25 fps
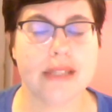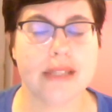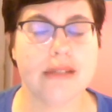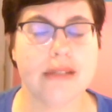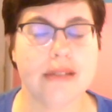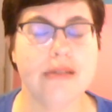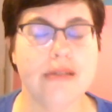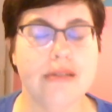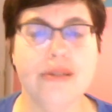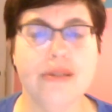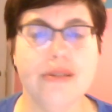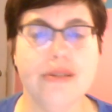
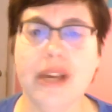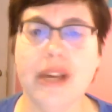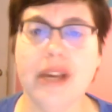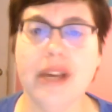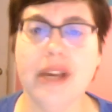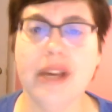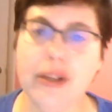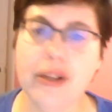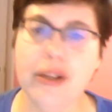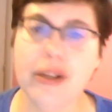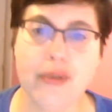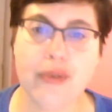Do not get
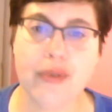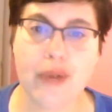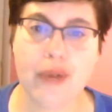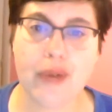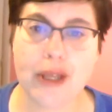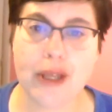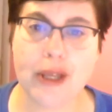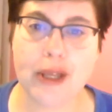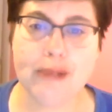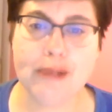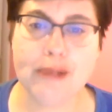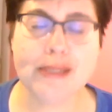
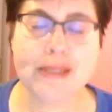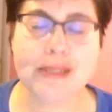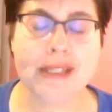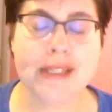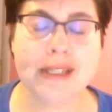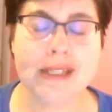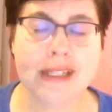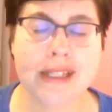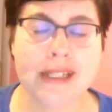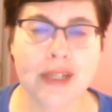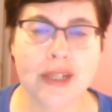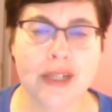overwhelmed.
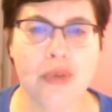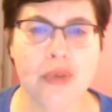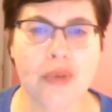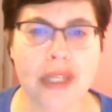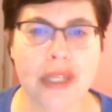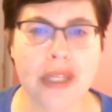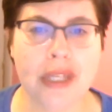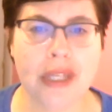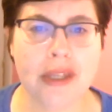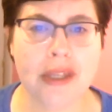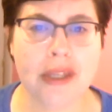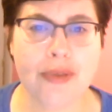We can
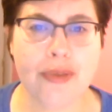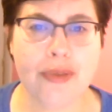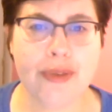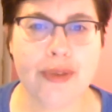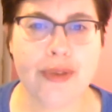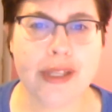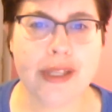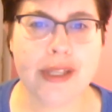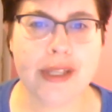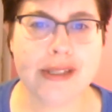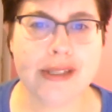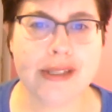get through
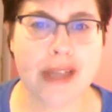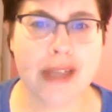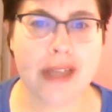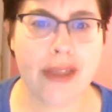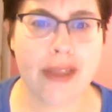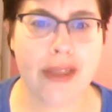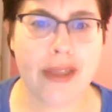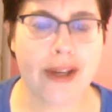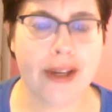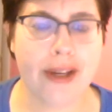this together.